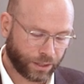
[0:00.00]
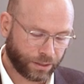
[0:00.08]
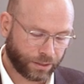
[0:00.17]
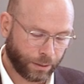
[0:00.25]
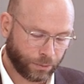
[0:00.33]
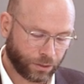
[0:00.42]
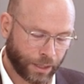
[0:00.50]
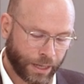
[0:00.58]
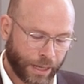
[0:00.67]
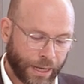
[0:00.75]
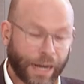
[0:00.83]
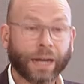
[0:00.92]
systems,
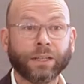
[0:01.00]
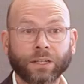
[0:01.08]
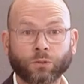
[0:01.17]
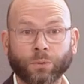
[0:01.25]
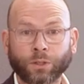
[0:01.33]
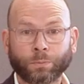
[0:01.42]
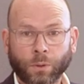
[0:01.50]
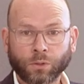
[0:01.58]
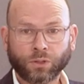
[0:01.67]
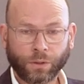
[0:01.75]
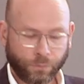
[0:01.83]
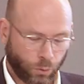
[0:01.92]
and is
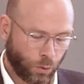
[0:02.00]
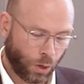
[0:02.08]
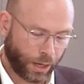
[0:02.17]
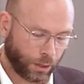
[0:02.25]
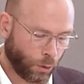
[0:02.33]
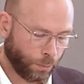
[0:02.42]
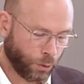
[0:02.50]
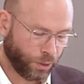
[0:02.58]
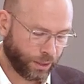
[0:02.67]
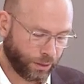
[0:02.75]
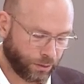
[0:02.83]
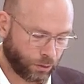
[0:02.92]
responsive to local
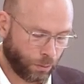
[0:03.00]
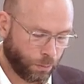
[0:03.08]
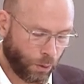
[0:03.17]
communities,